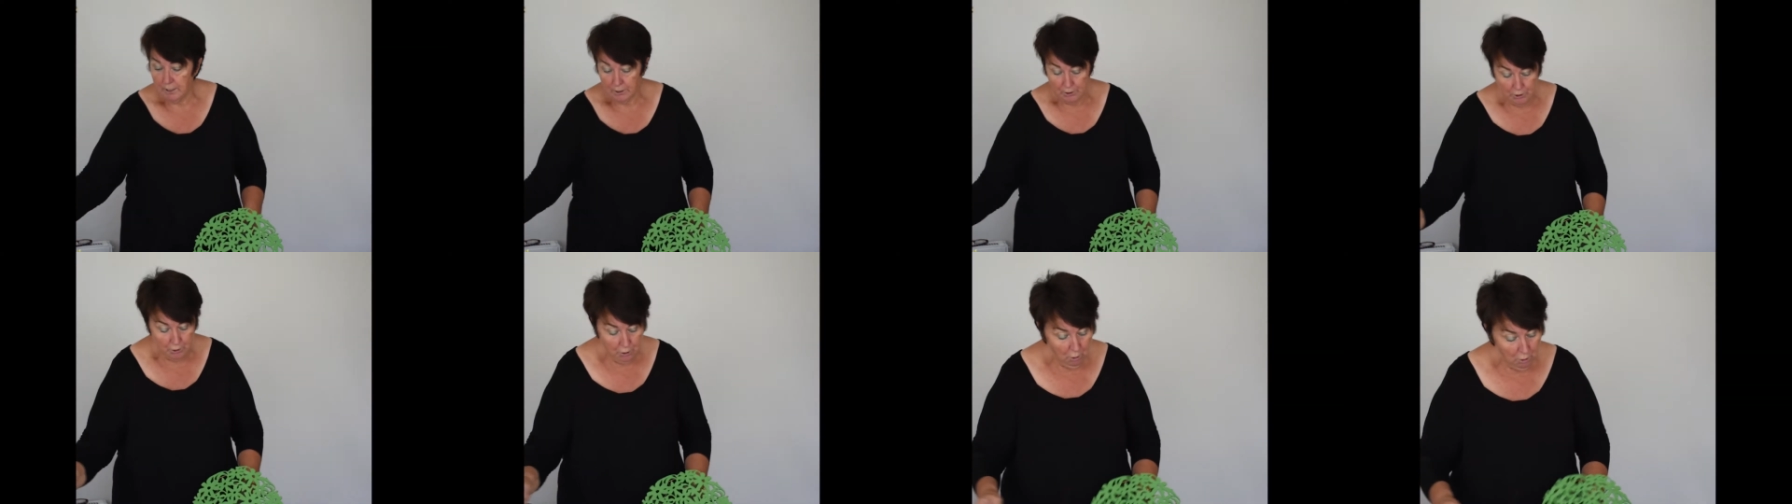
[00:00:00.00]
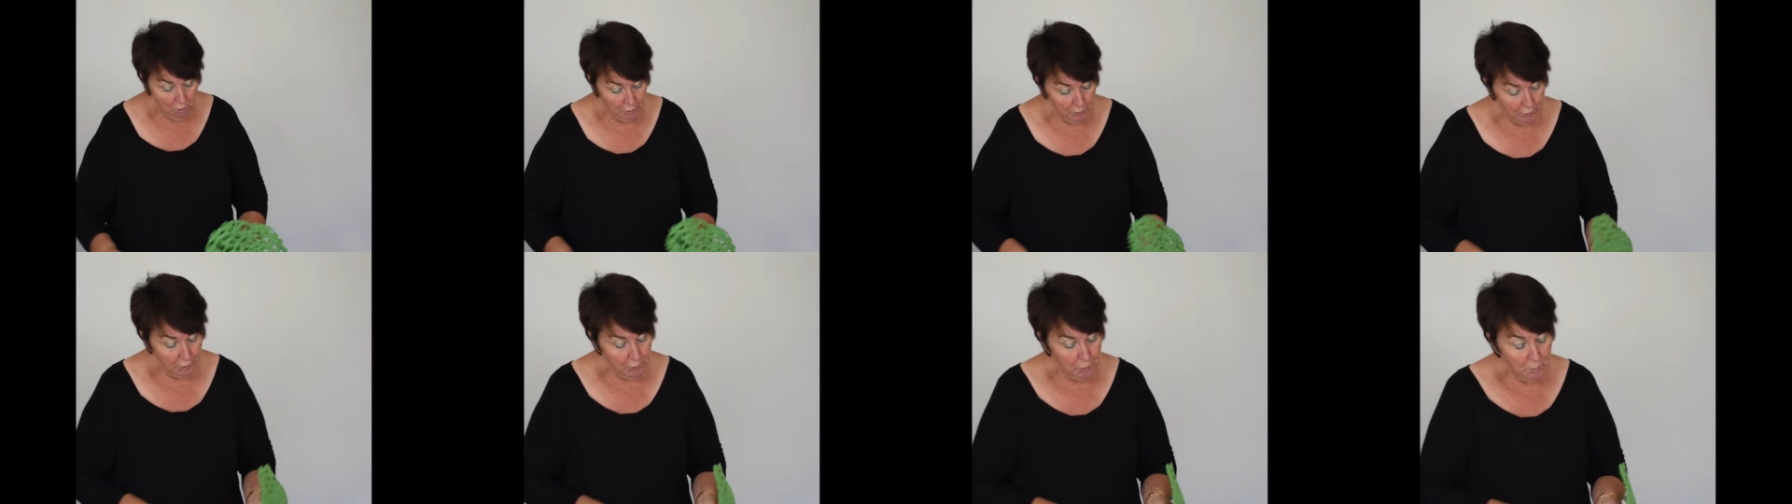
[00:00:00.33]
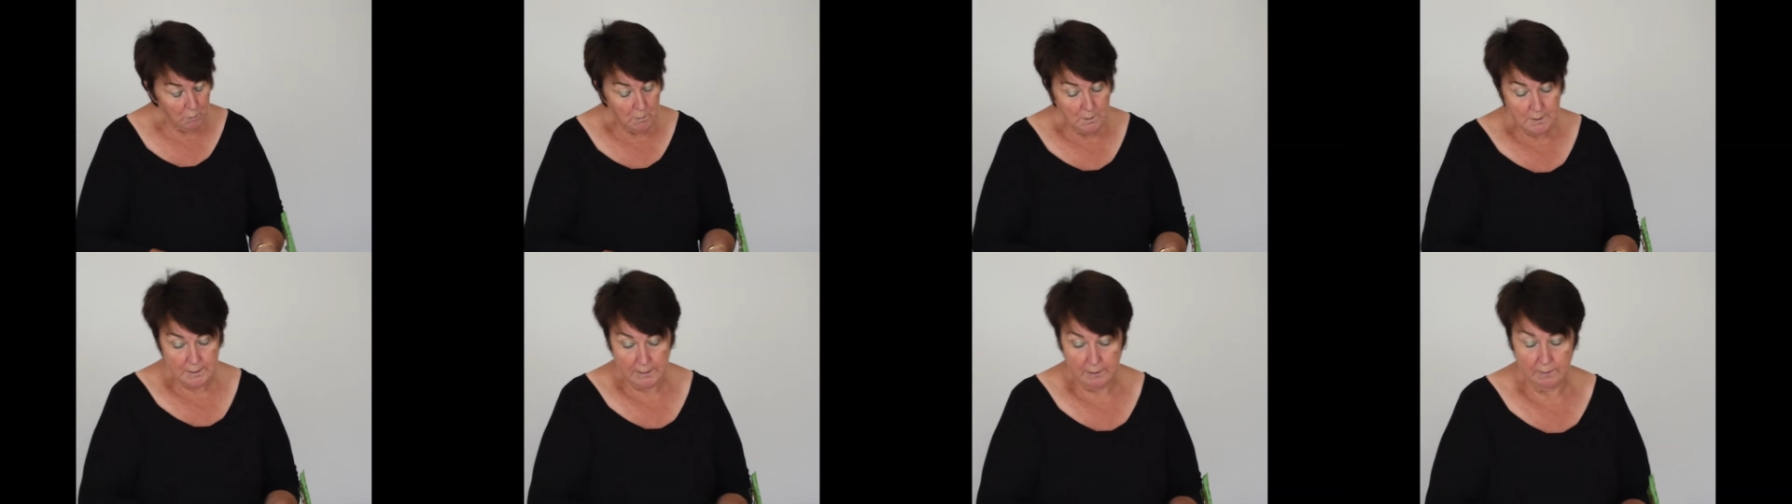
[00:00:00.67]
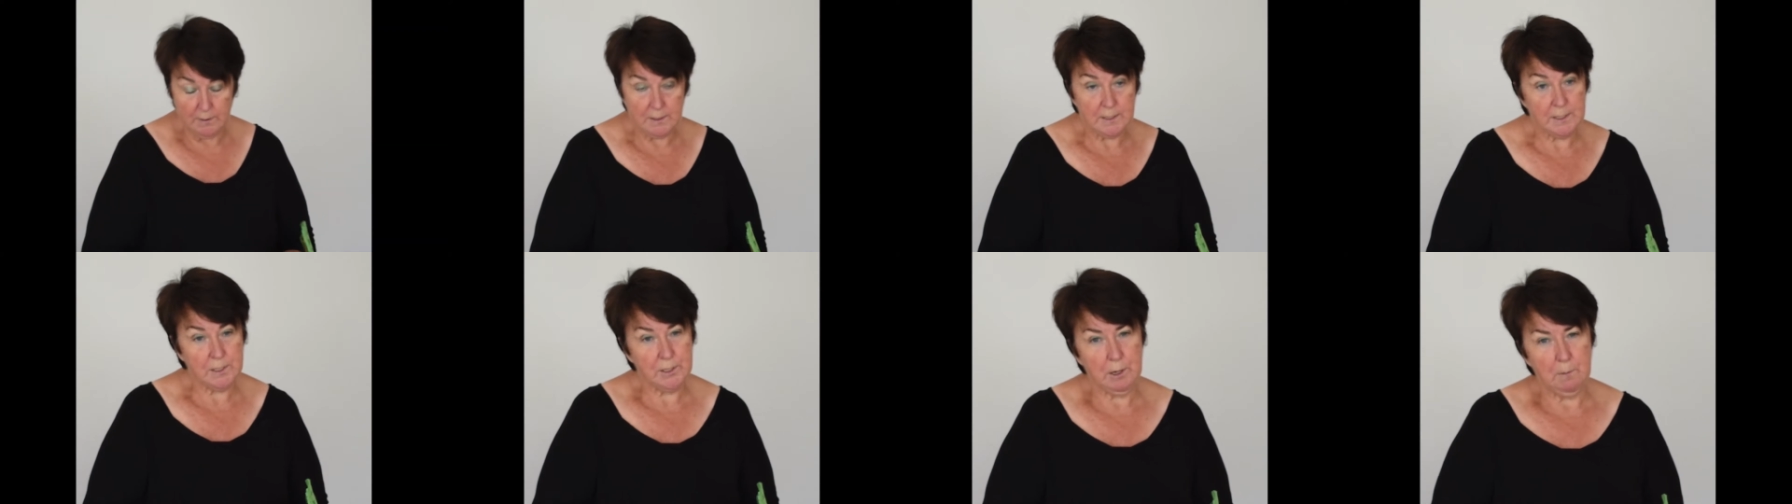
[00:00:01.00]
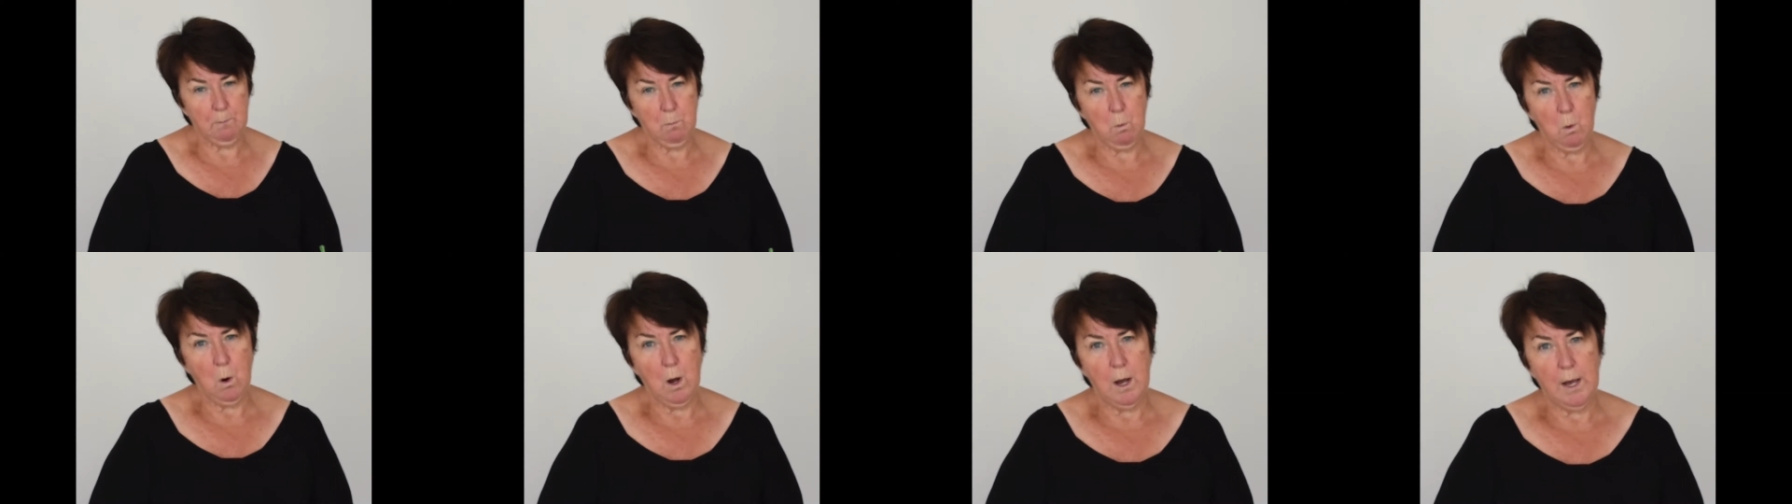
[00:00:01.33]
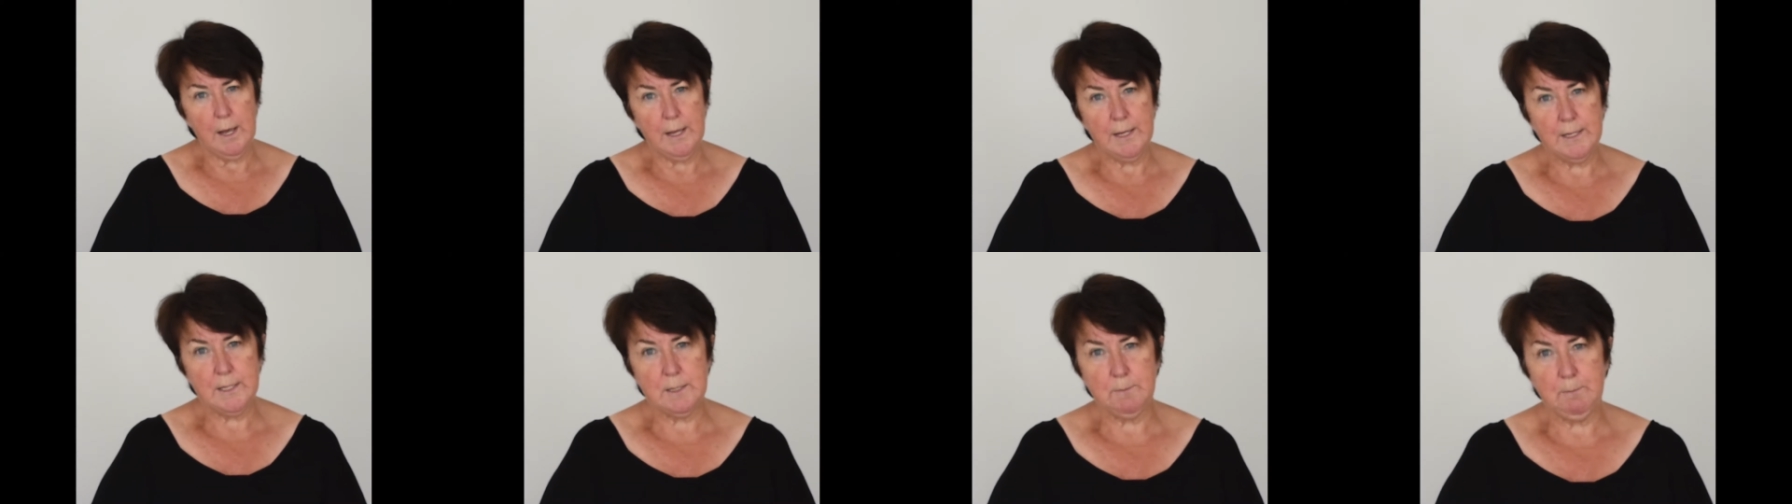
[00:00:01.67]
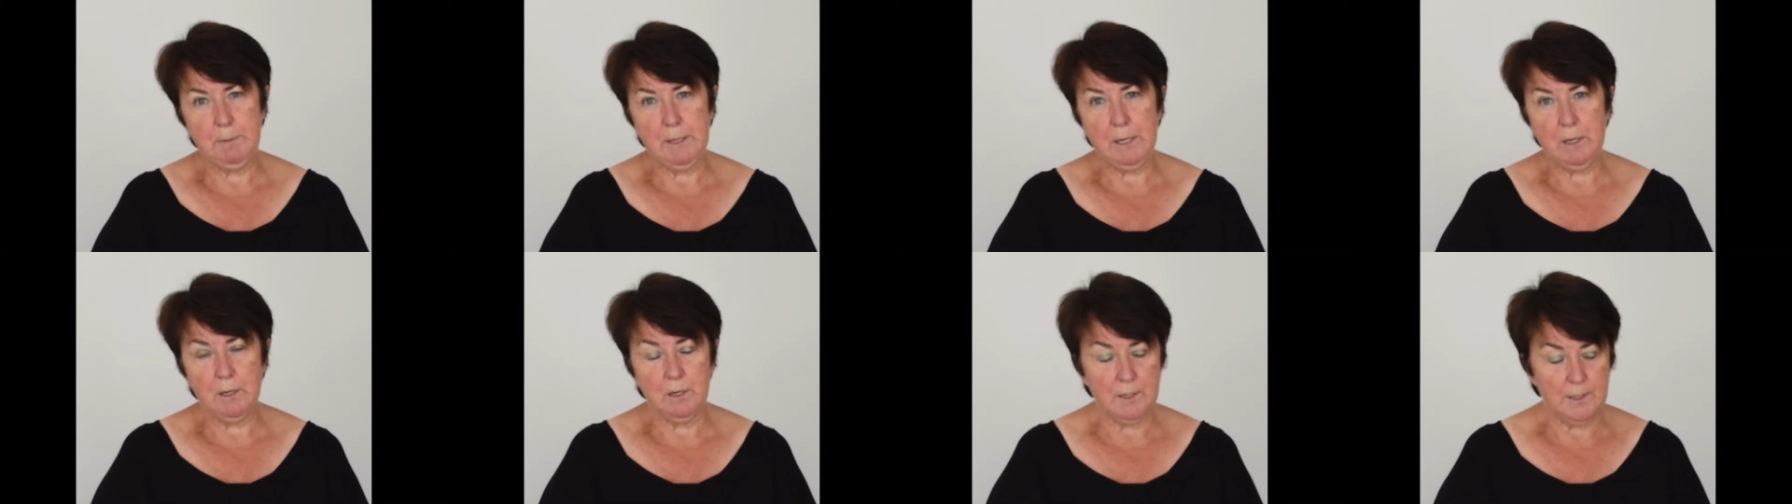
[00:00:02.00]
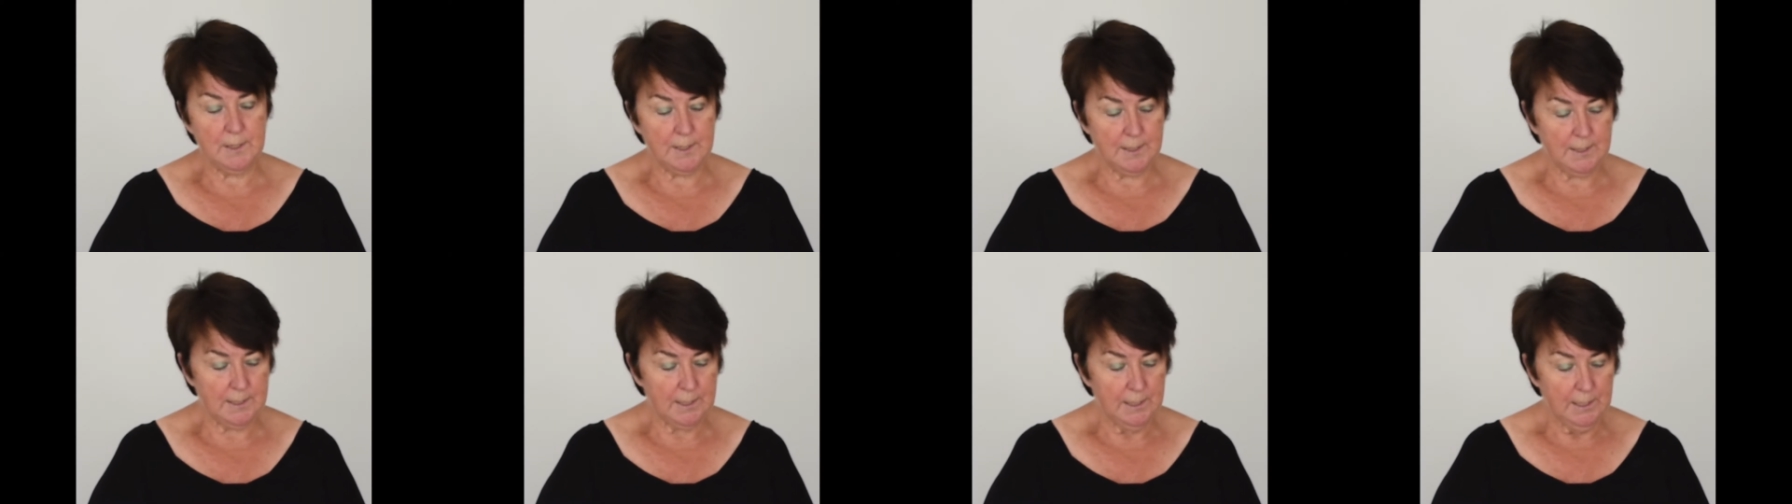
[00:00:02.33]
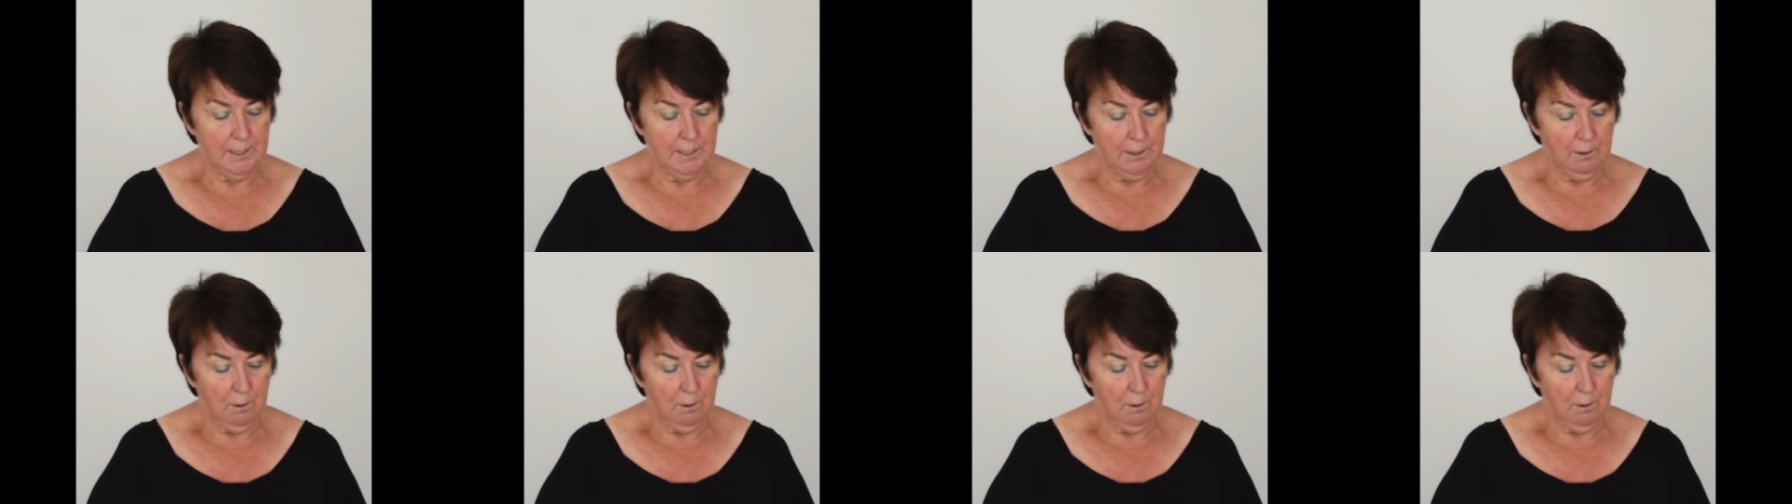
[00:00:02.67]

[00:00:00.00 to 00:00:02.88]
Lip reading: not using the stub wires because